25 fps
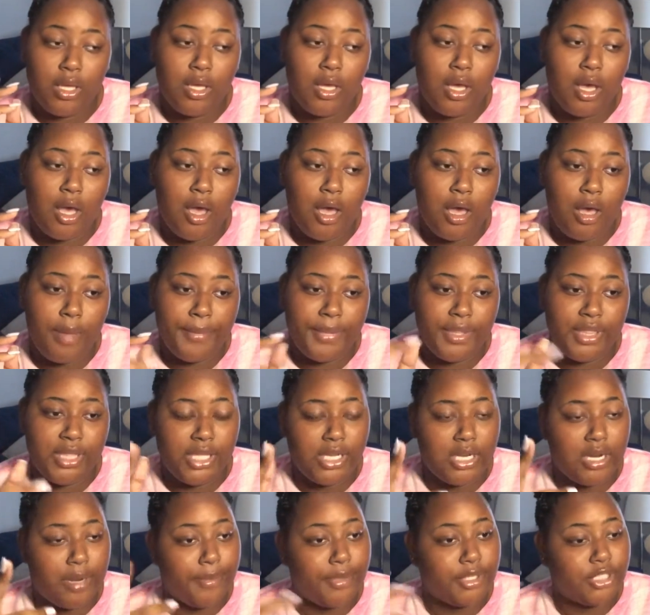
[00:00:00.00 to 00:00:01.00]
And then
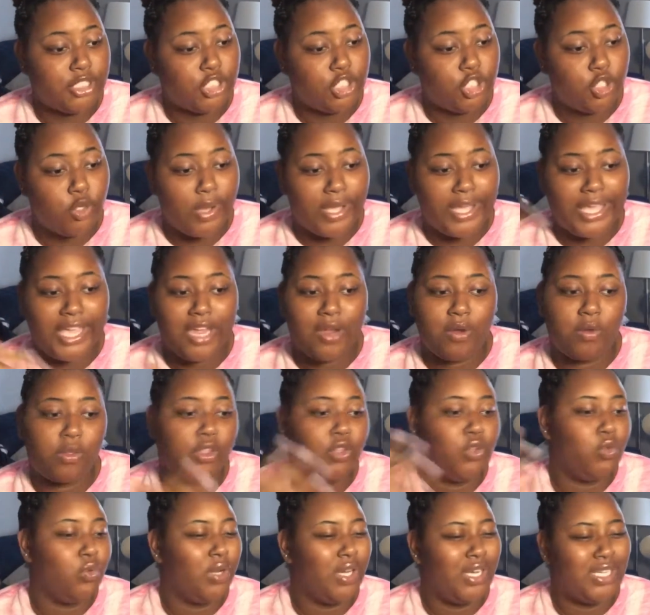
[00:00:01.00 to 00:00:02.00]
number two, I can't really
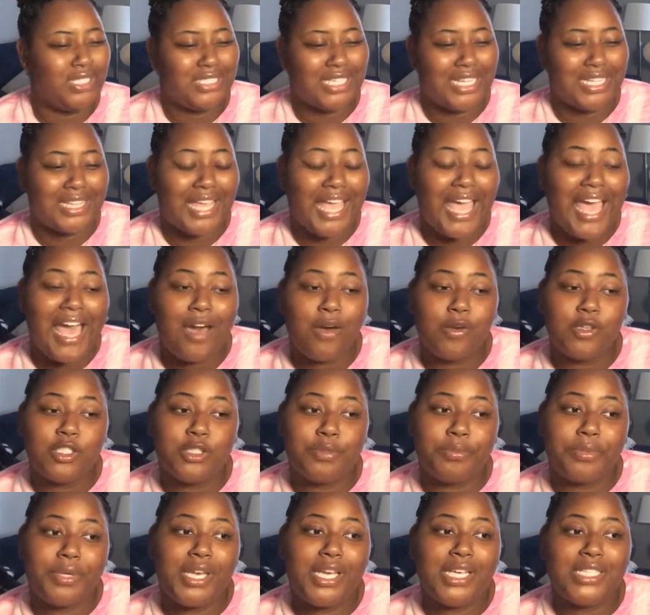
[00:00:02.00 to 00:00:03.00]
do it inside the house
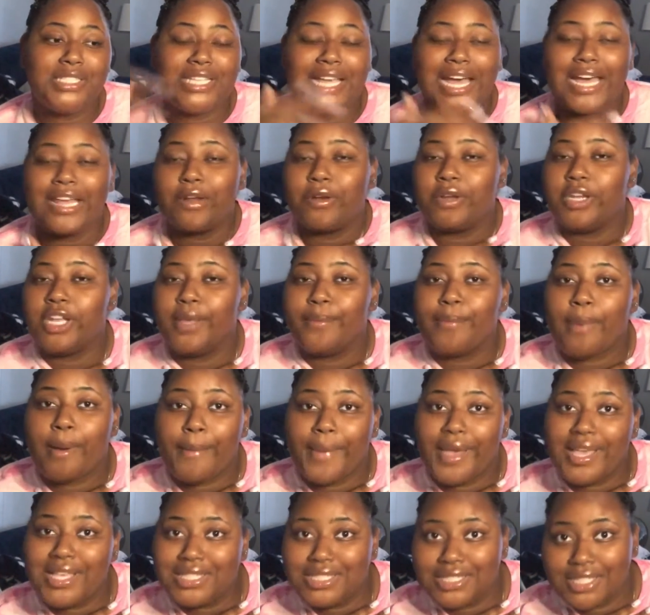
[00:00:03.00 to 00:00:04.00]
because I don't live by
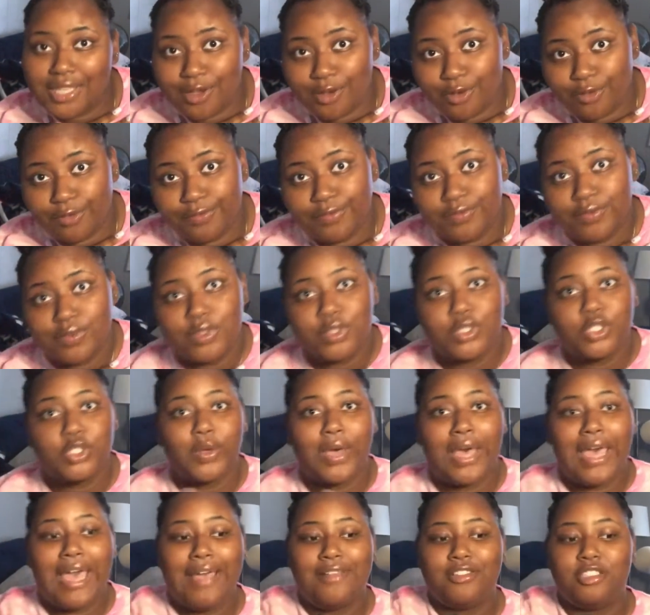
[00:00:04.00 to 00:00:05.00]
myself. So
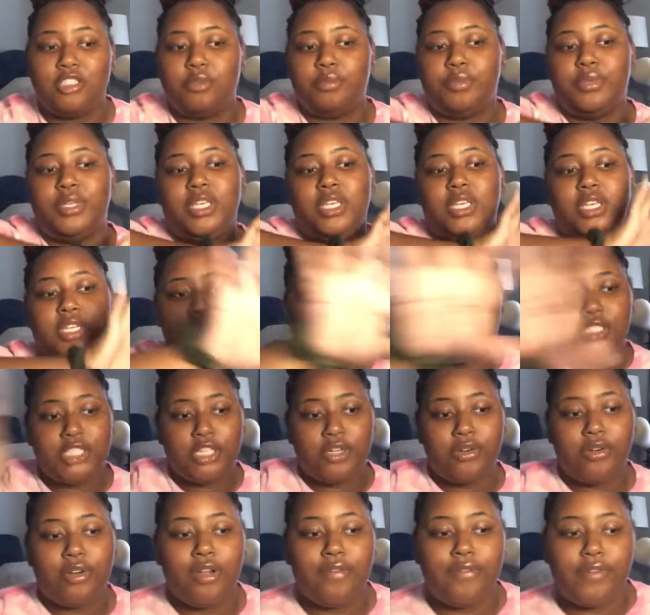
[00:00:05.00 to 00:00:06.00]
I have to be
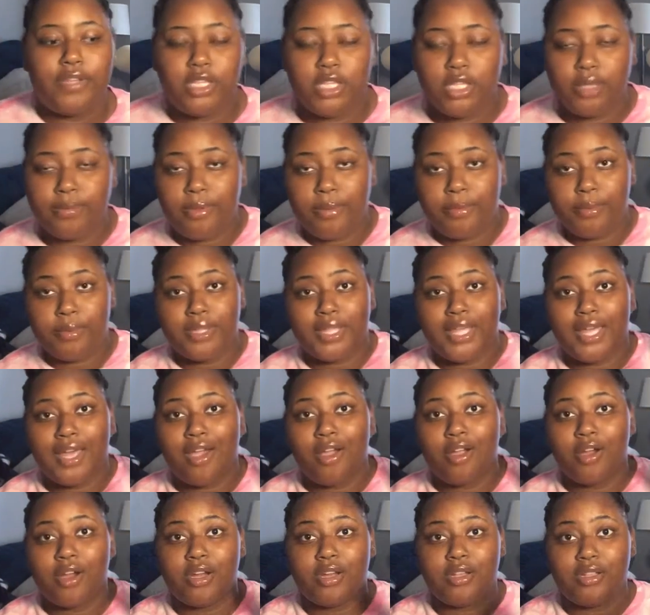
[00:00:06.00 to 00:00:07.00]
considerate of other people that
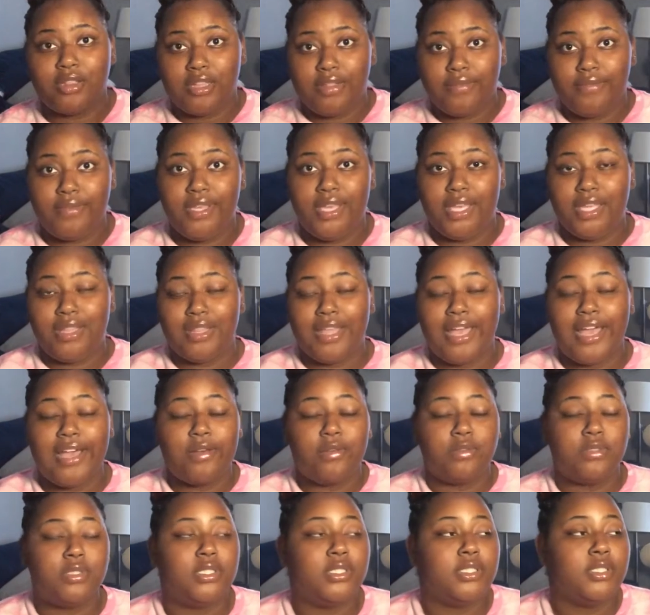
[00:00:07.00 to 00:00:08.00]
are living in the
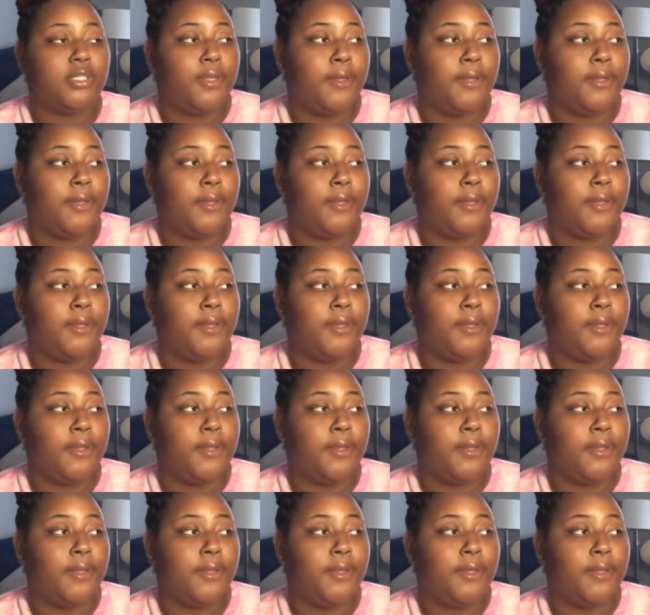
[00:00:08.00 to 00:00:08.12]
house.